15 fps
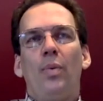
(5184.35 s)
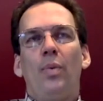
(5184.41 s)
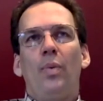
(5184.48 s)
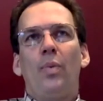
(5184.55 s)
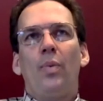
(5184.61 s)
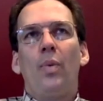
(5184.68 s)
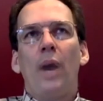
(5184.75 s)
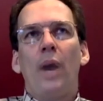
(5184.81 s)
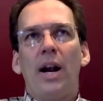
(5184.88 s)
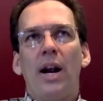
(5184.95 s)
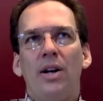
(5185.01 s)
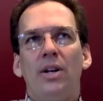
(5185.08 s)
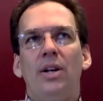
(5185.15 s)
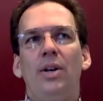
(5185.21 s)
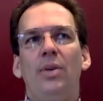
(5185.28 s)

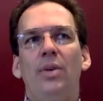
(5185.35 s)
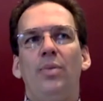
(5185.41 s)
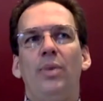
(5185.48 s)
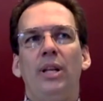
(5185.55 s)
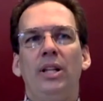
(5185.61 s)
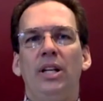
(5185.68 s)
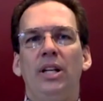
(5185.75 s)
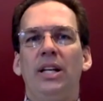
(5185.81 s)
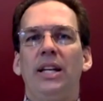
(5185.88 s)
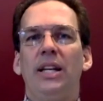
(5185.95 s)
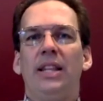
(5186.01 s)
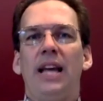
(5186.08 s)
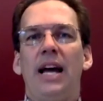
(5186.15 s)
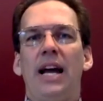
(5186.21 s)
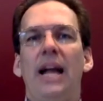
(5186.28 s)
where we look at
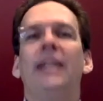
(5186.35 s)
that,